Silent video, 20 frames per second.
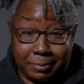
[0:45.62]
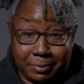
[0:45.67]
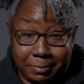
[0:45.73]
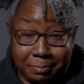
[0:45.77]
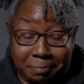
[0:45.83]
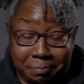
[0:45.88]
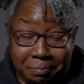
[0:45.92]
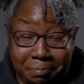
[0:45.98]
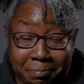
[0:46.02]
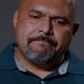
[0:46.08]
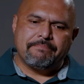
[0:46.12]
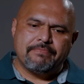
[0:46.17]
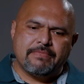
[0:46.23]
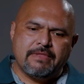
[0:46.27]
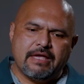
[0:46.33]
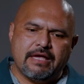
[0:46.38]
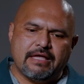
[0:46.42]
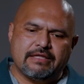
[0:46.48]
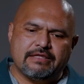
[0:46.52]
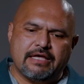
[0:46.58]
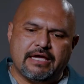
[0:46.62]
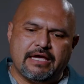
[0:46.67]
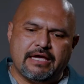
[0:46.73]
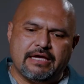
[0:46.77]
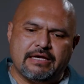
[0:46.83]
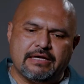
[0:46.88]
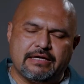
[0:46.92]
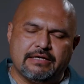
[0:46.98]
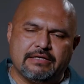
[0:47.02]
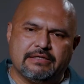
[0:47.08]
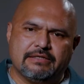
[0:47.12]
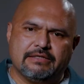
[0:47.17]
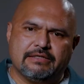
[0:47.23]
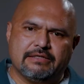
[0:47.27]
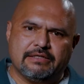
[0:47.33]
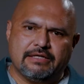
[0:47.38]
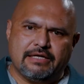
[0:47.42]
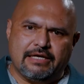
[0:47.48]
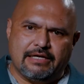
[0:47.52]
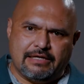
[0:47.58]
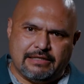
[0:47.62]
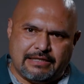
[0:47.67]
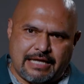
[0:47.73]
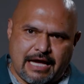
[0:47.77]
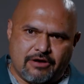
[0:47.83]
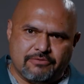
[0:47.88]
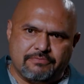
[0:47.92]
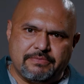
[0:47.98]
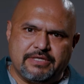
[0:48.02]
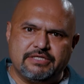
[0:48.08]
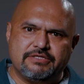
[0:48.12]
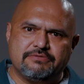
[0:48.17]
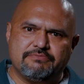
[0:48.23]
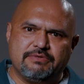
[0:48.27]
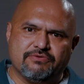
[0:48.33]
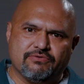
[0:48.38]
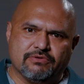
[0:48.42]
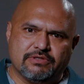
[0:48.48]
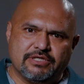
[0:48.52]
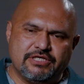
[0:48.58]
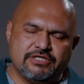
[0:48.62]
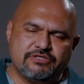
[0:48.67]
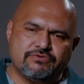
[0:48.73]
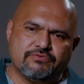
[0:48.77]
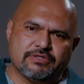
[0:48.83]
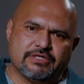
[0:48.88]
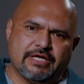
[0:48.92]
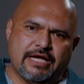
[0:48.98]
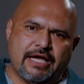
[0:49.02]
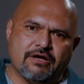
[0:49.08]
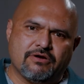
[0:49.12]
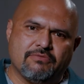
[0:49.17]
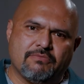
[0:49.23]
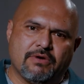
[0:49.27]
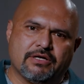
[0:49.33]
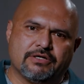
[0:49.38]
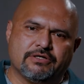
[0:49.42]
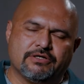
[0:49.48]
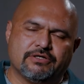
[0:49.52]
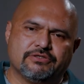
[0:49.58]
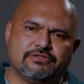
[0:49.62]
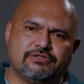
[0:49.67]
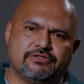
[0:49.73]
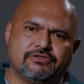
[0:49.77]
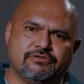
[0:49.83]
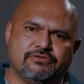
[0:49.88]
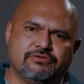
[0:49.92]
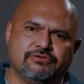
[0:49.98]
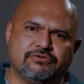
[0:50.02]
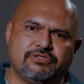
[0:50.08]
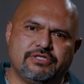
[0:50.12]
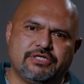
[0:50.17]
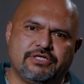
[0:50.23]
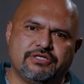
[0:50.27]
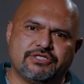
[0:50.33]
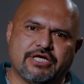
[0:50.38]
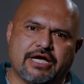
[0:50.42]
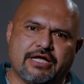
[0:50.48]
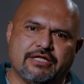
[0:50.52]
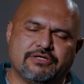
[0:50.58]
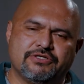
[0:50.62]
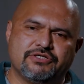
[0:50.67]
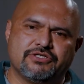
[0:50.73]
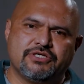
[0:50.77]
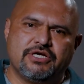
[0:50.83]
And they allowed me to be released with an ankle monitor to Teen Challenge.